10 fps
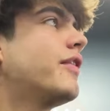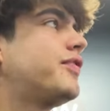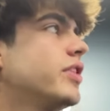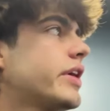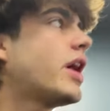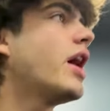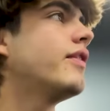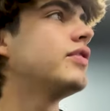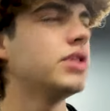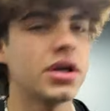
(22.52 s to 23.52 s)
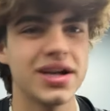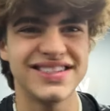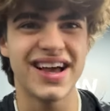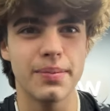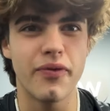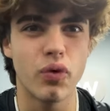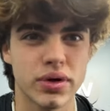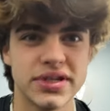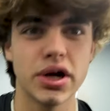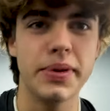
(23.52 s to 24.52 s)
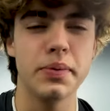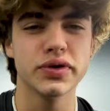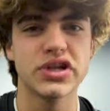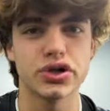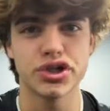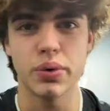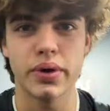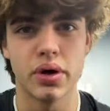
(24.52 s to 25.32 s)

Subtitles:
I feel like I have a lot of time before a ton of people start showing